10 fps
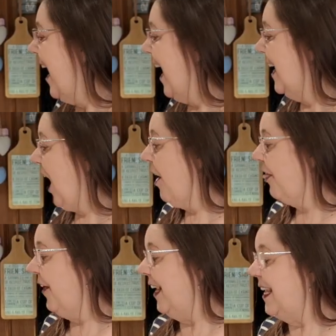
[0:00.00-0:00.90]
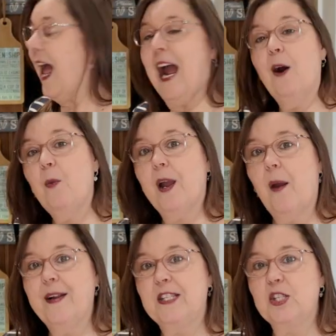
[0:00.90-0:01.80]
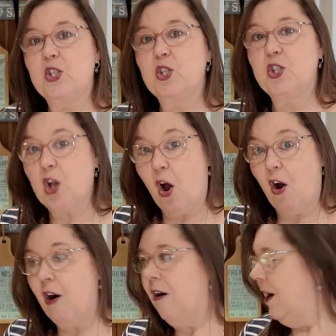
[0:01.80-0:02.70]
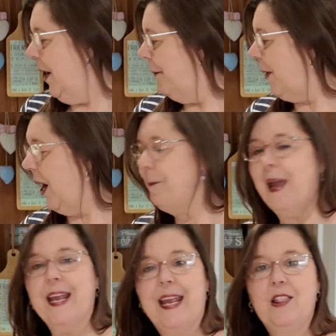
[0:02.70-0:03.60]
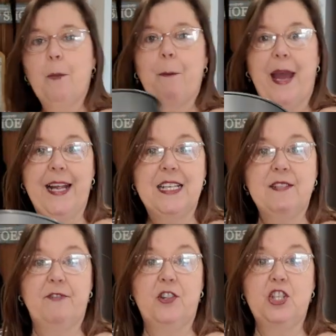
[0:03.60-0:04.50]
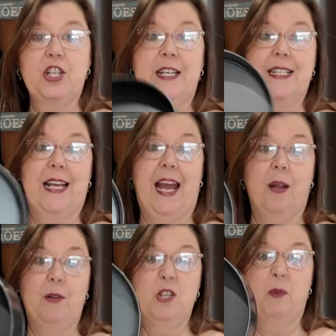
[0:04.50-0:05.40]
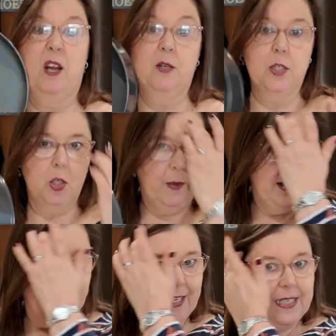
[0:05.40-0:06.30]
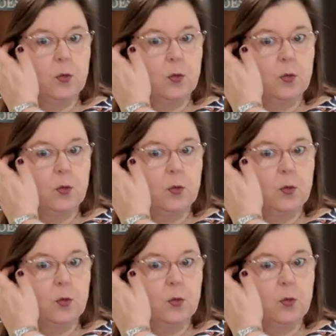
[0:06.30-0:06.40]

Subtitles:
And I think now we're going to start by making the base for the cheesecake, which I'm going to do in this.